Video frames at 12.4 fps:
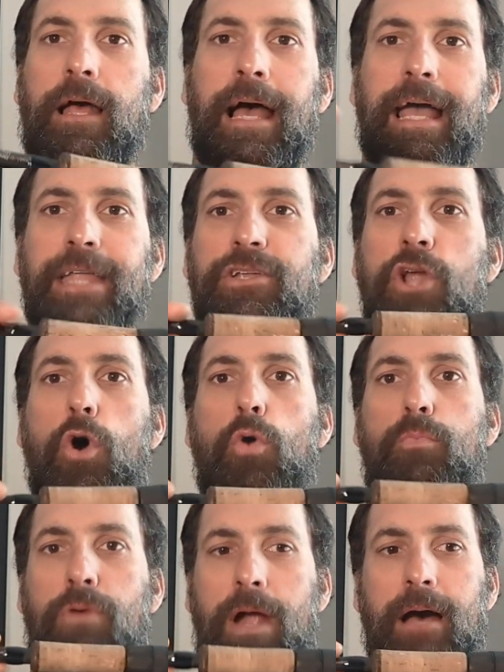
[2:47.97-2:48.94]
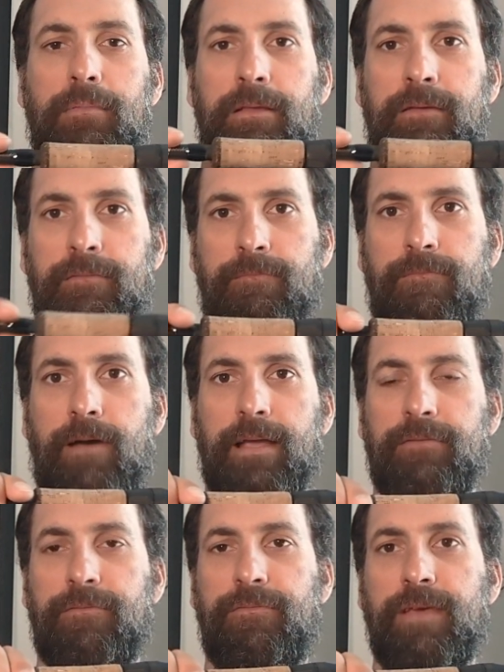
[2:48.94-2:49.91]
I had no problem
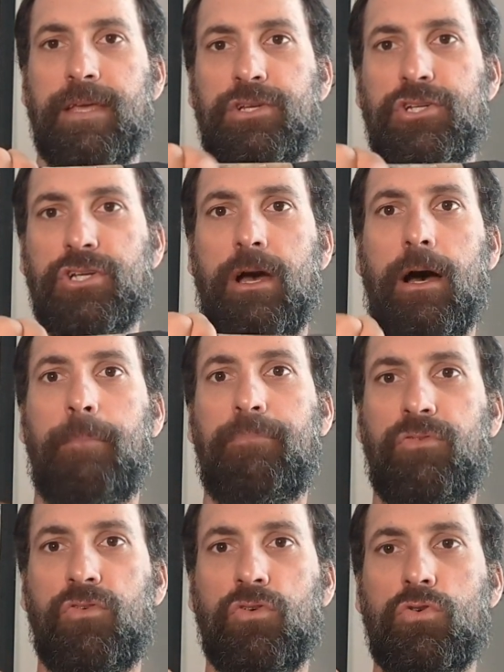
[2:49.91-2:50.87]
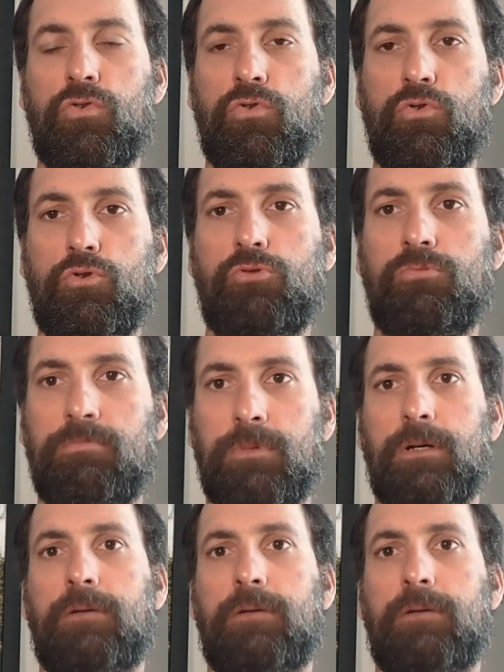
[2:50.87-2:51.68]
fighting fish up to